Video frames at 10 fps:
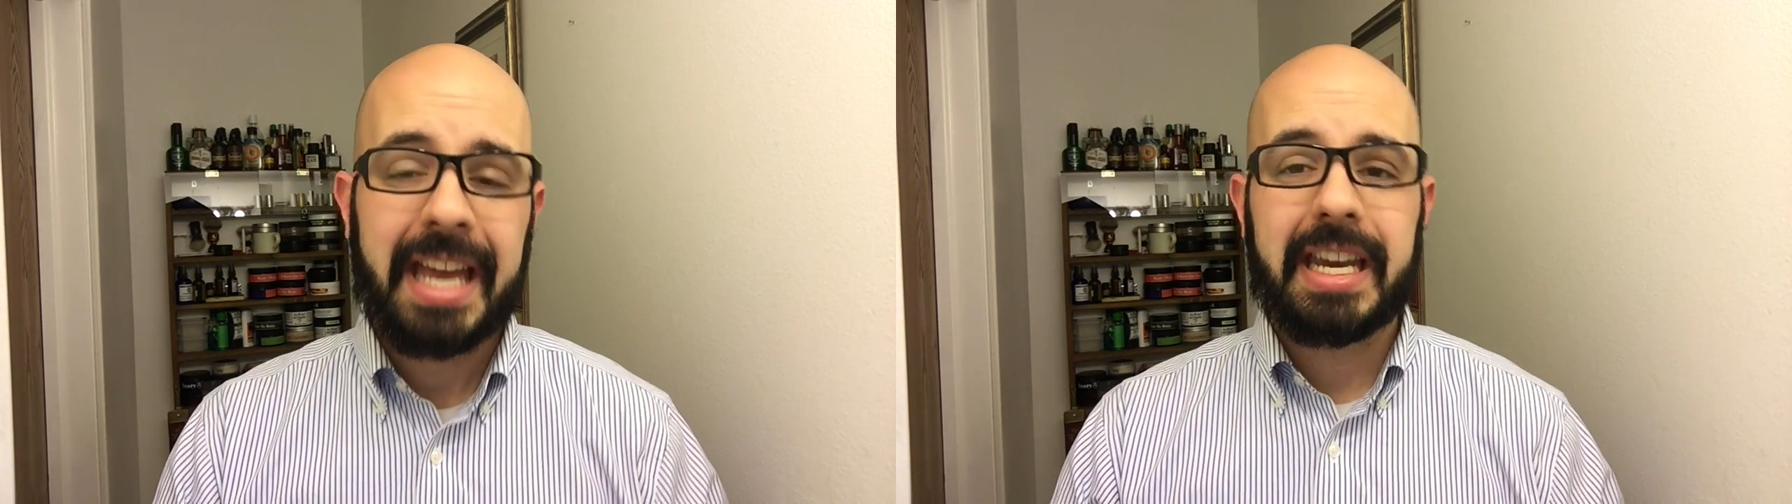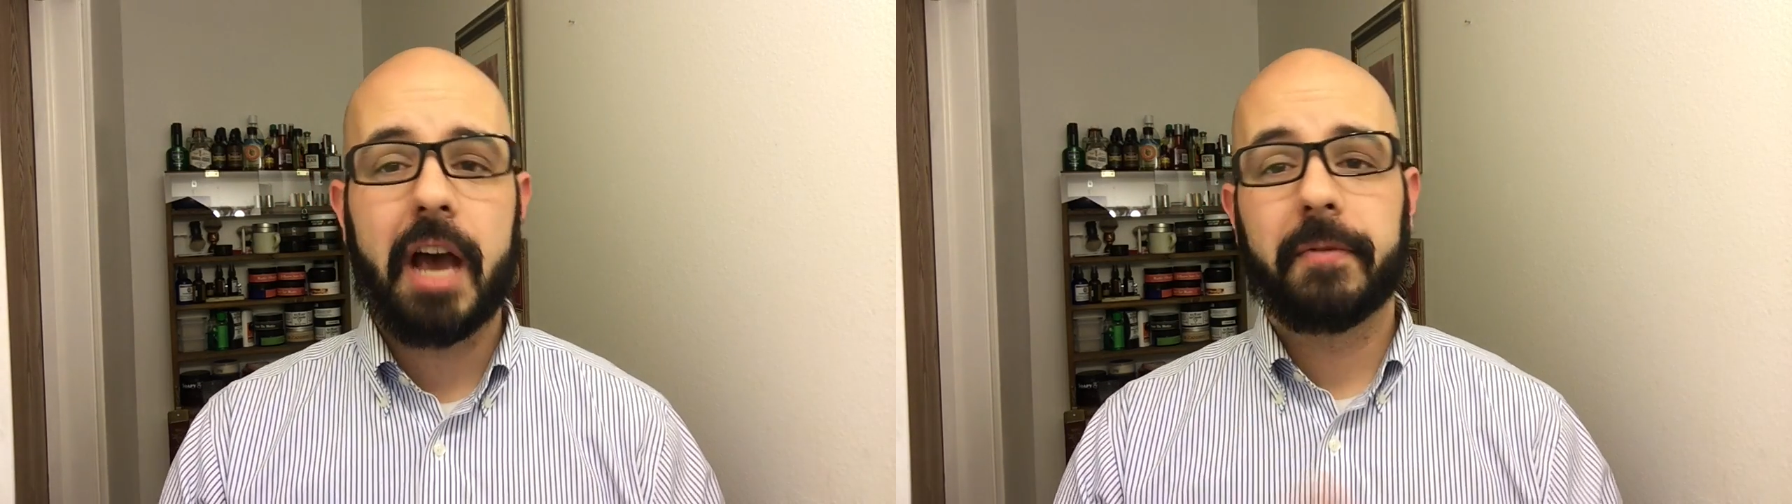
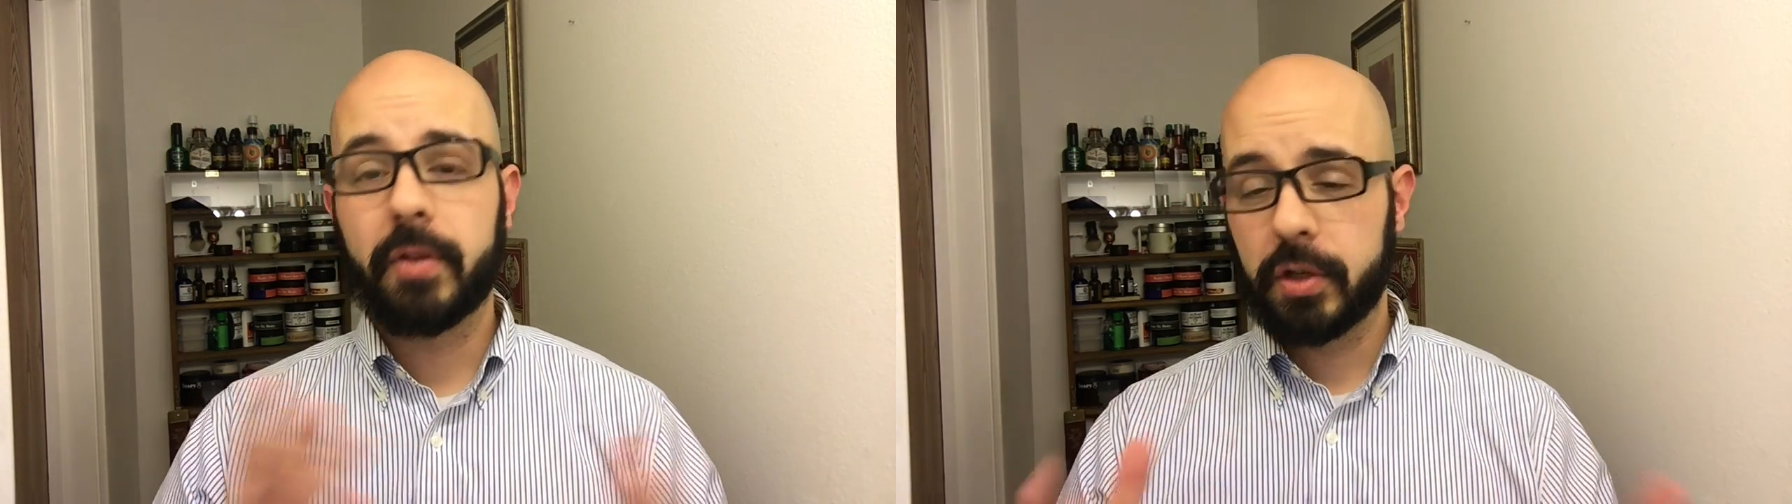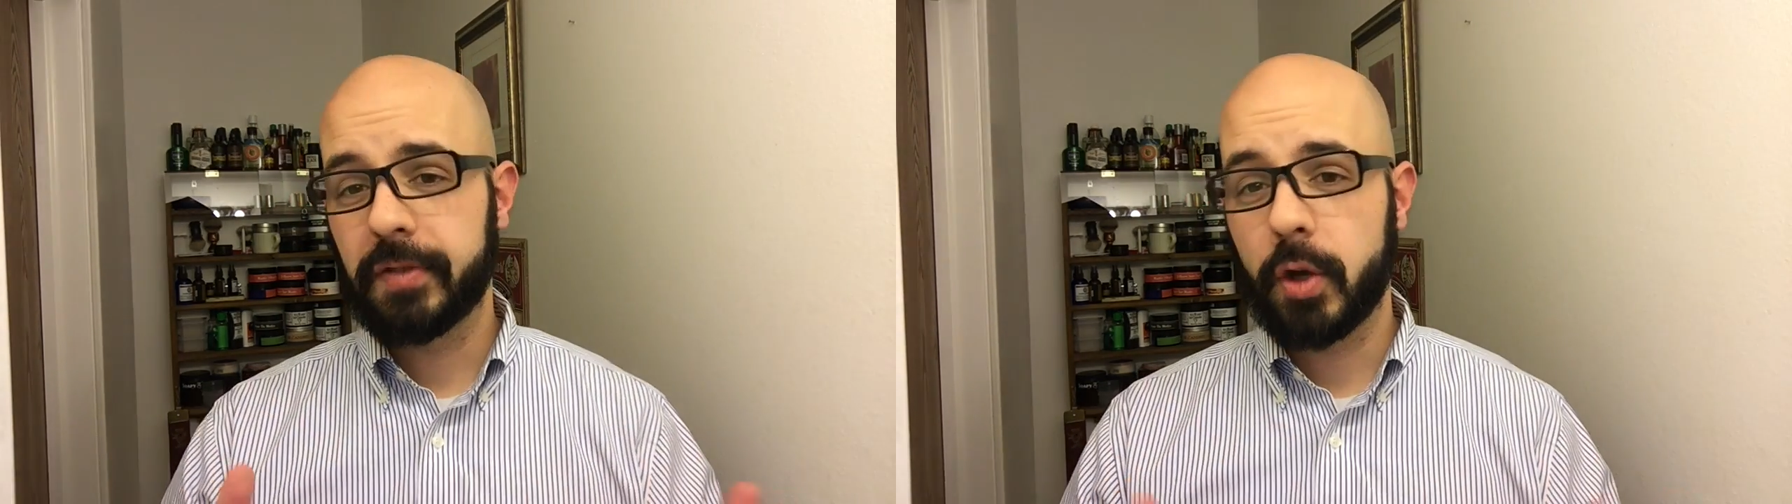Now, for
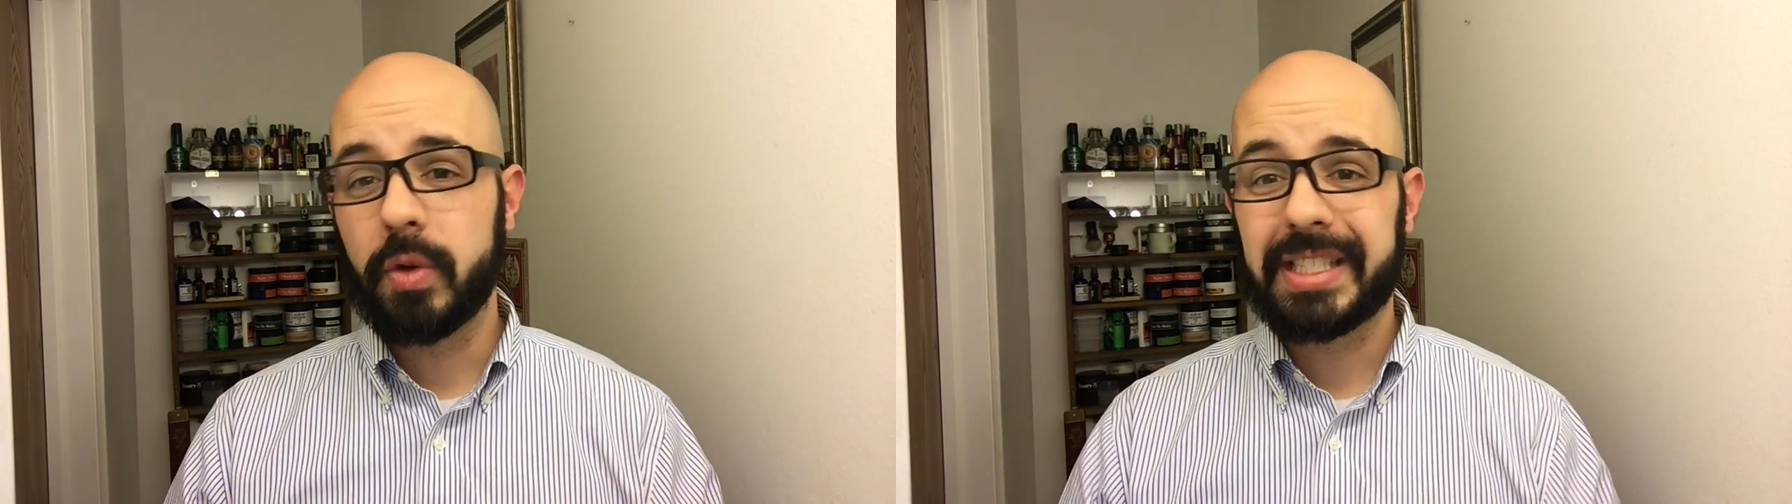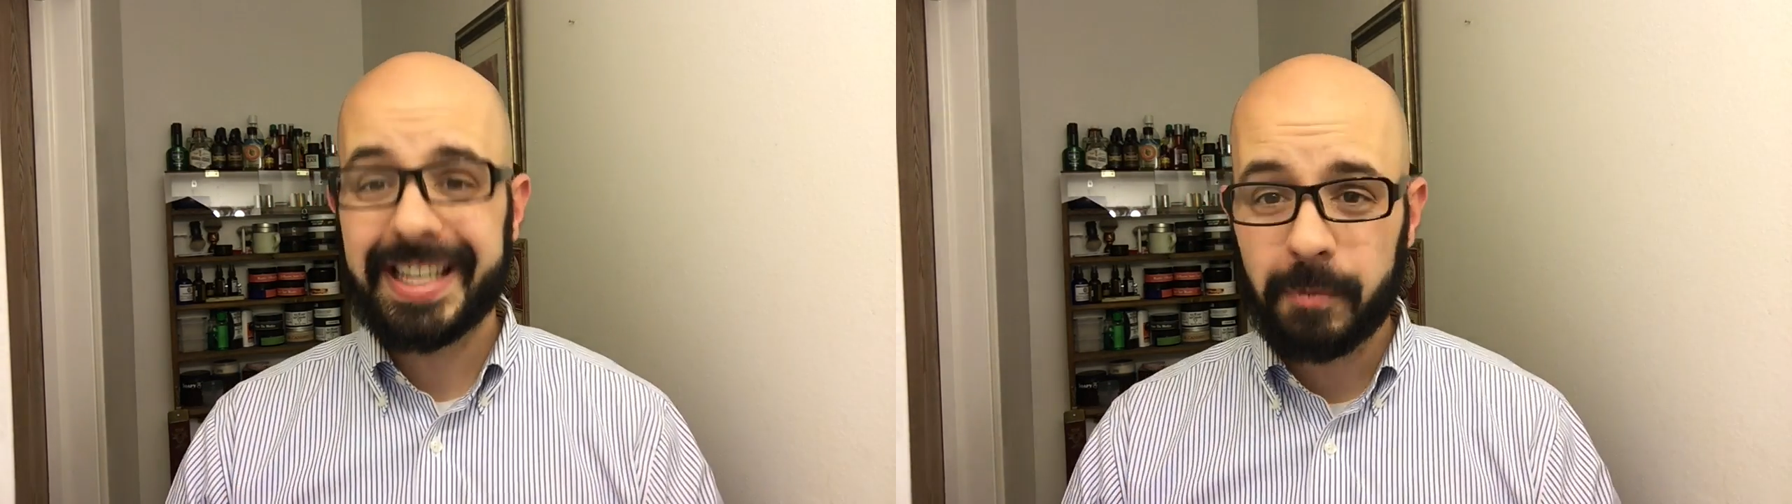those of you
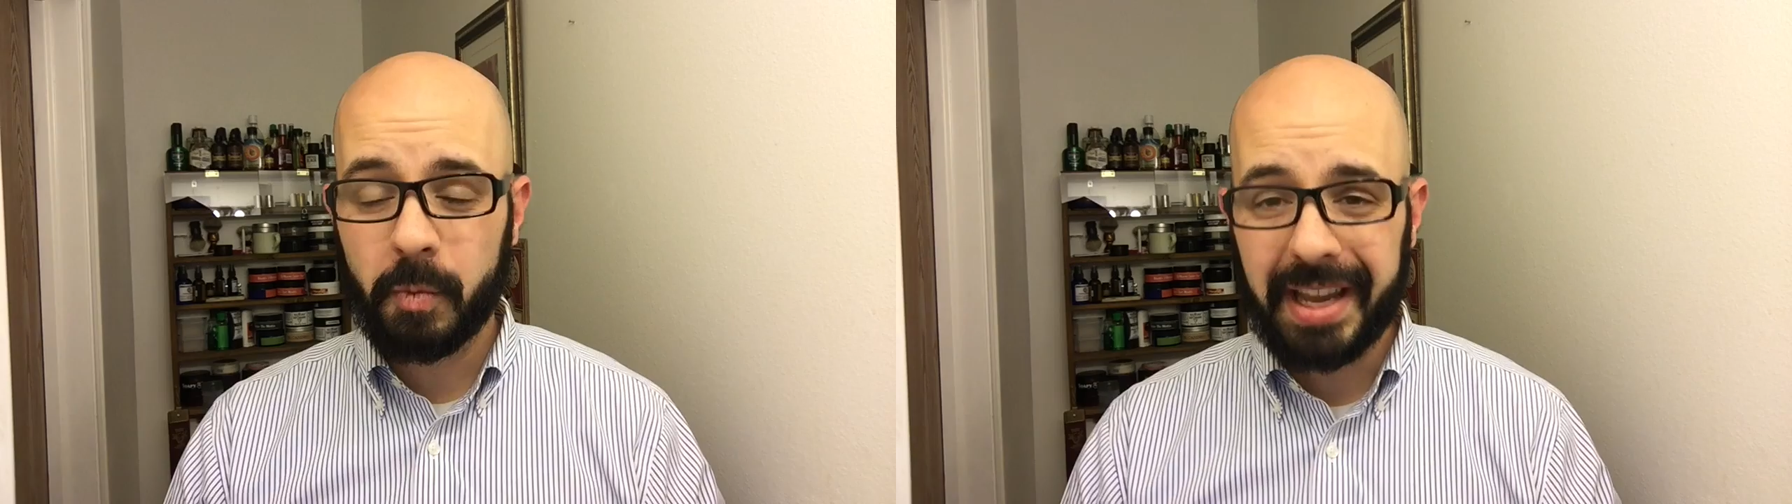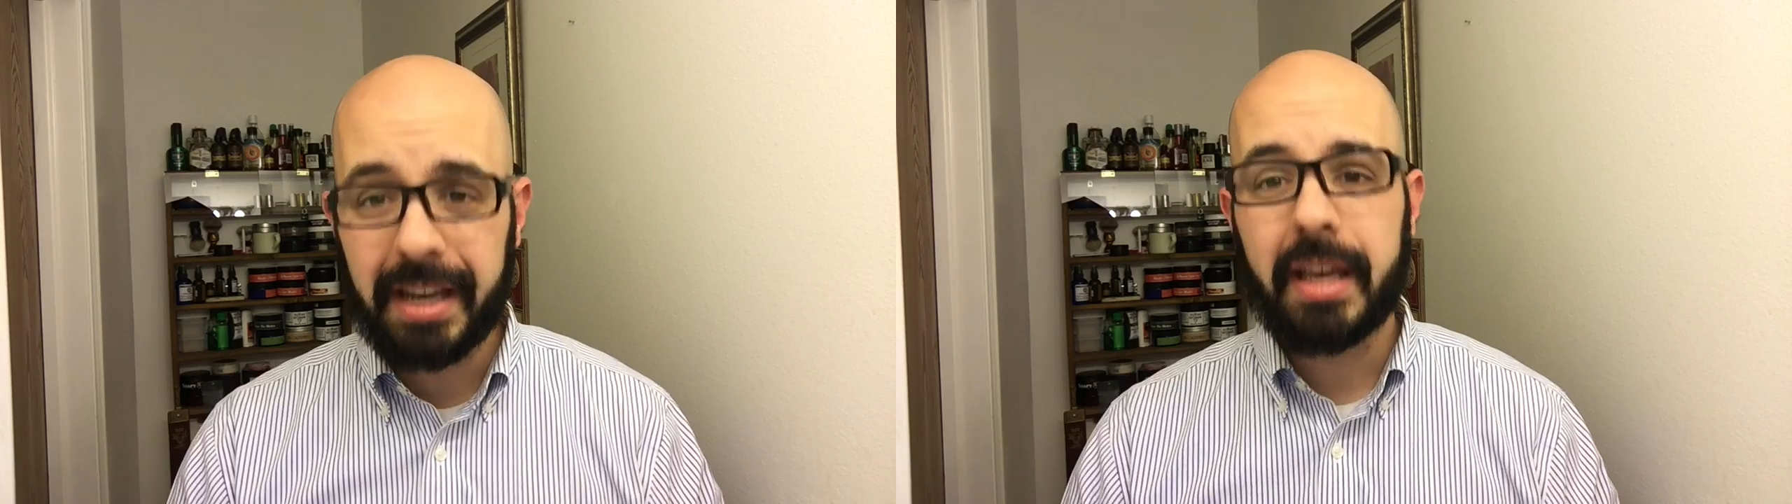who didn't
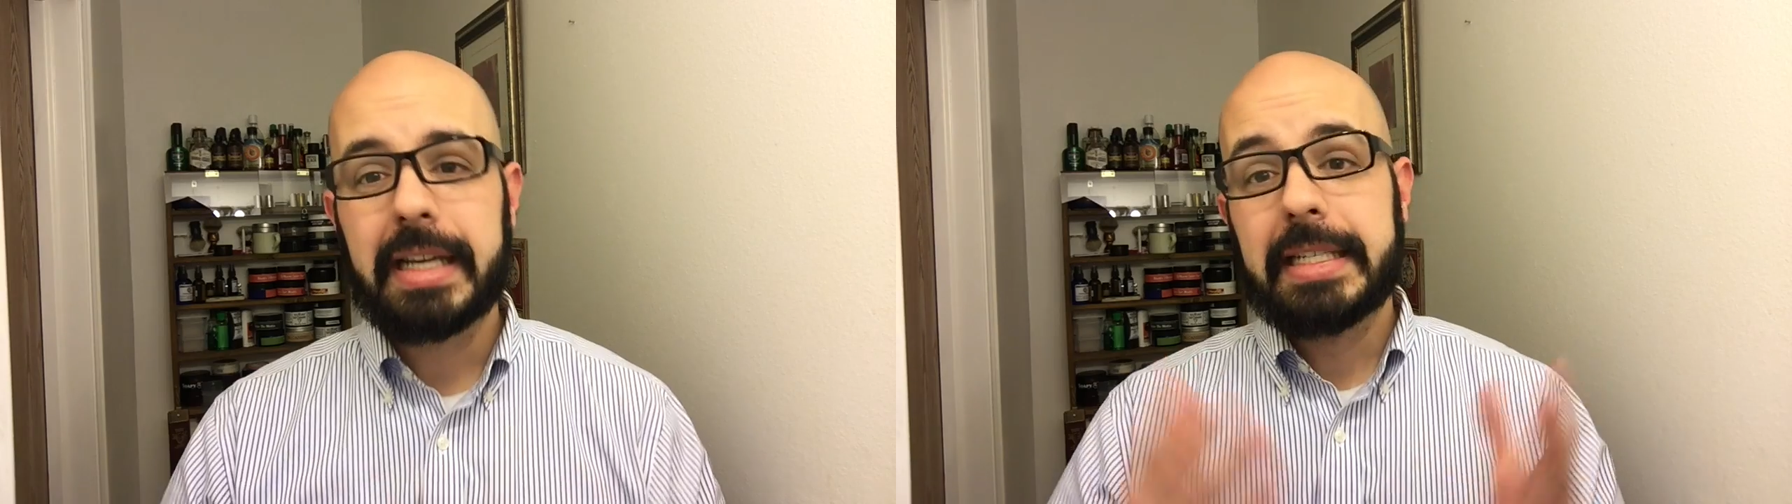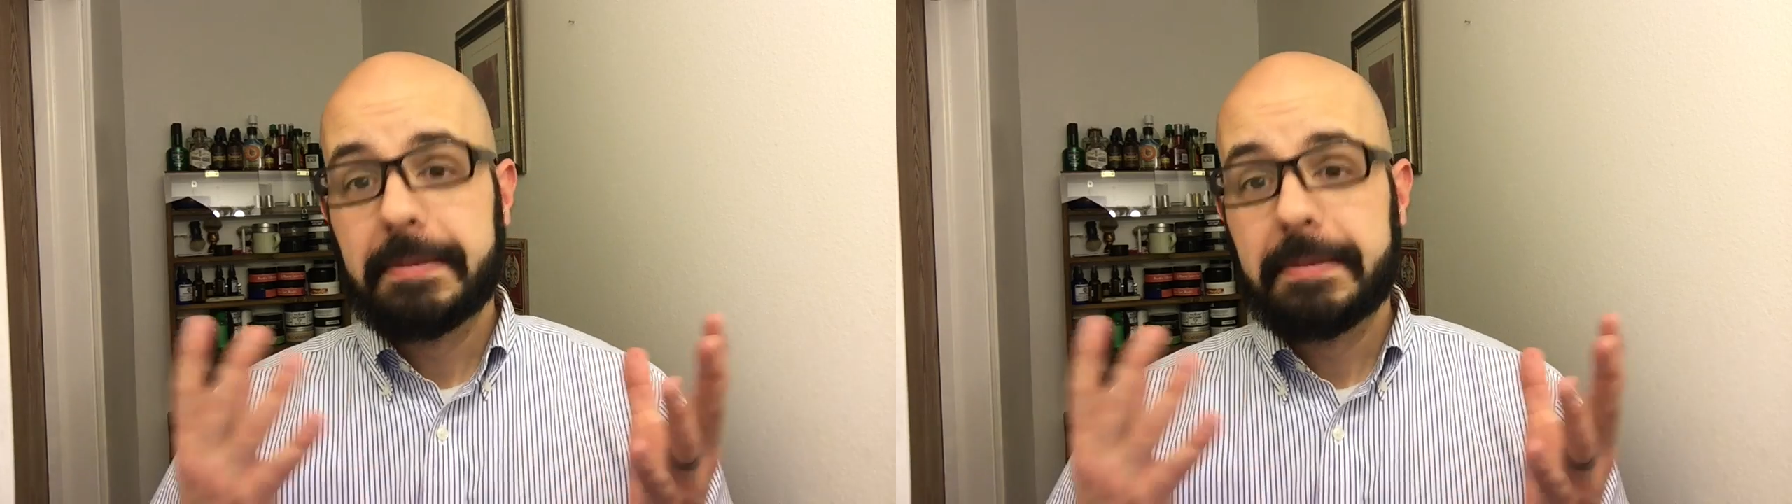win,